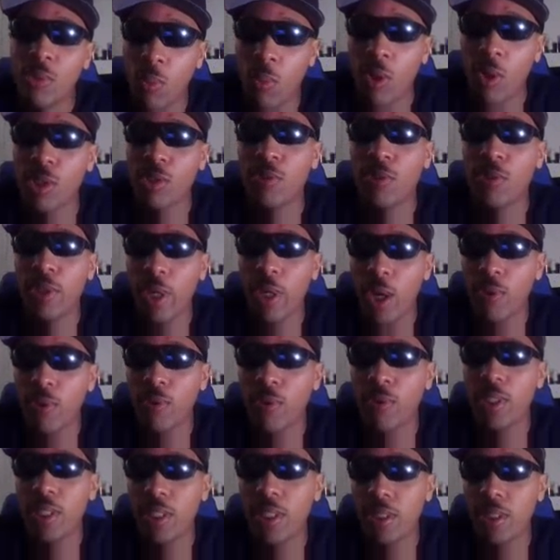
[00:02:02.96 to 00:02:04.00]
from West
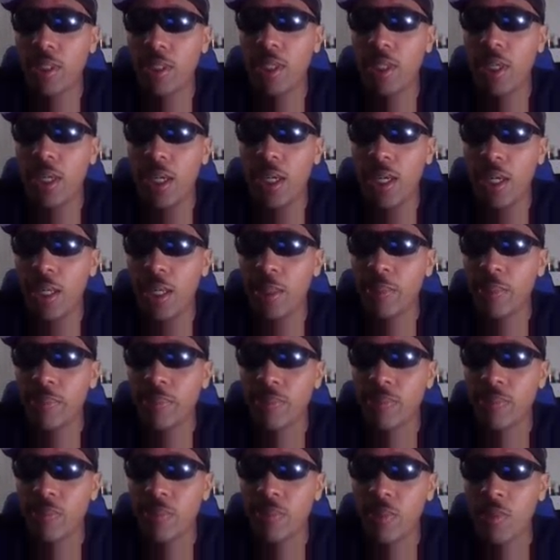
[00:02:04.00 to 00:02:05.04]
Philadelphia, um,
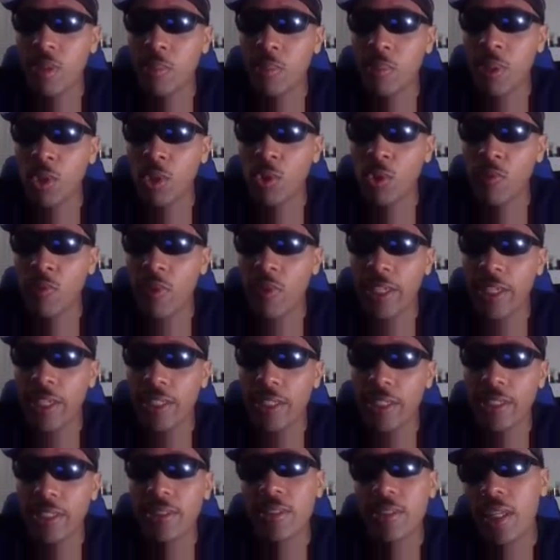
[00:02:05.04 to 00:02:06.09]

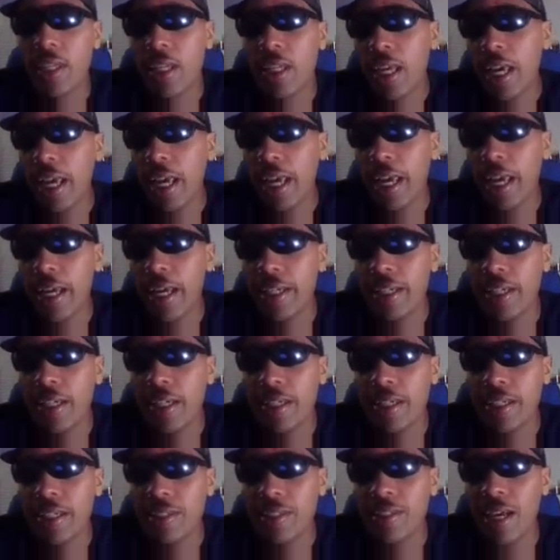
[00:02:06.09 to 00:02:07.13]
Pennsylvania, and
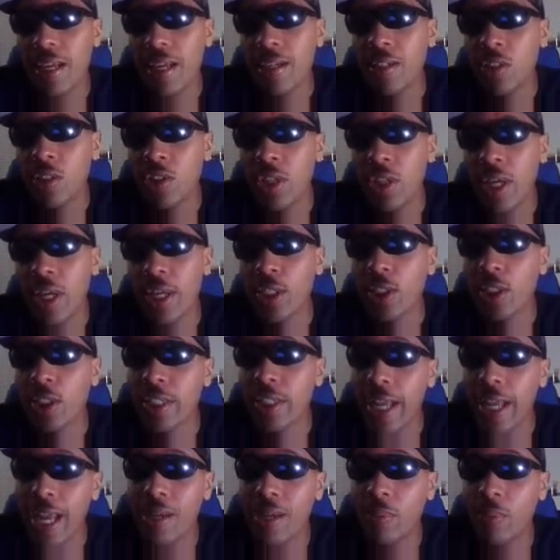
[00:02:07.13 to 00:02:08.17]
uh, he decided to change the
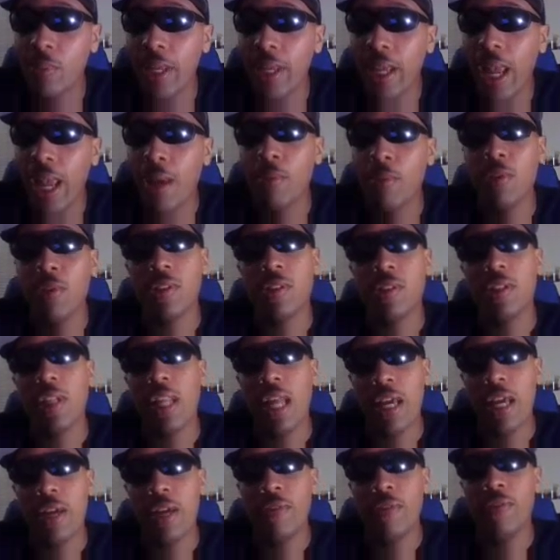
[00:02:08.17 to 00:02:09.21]
game when it came to his
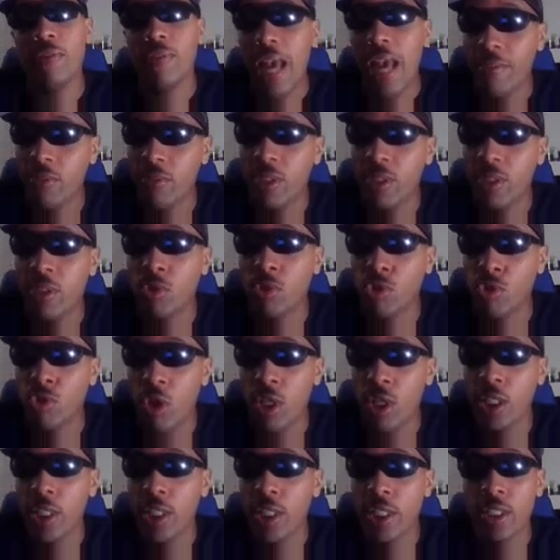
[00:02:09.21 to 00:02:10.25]
life after
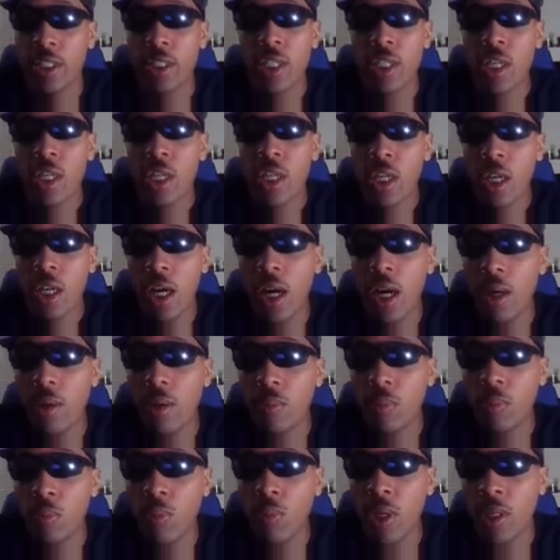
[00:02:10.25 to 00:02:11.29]
struggling
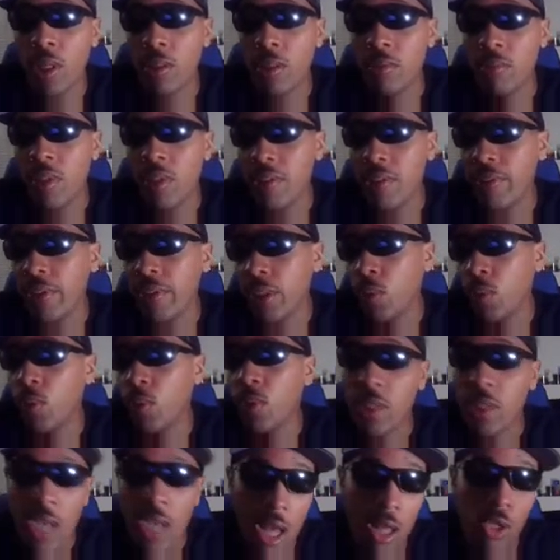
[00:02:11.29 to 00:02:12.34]
um, with living
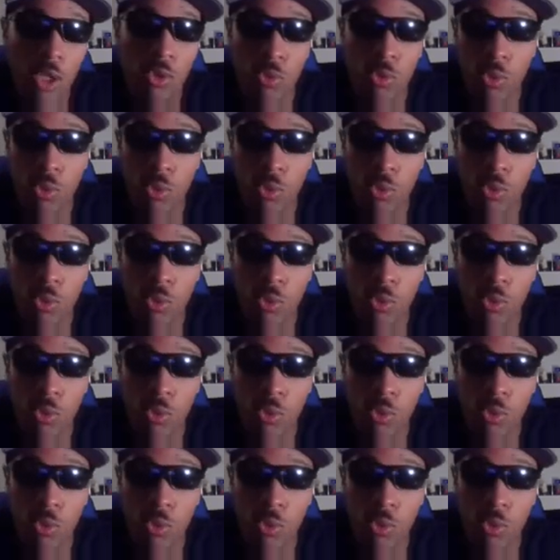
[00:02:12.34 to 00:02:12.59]
with college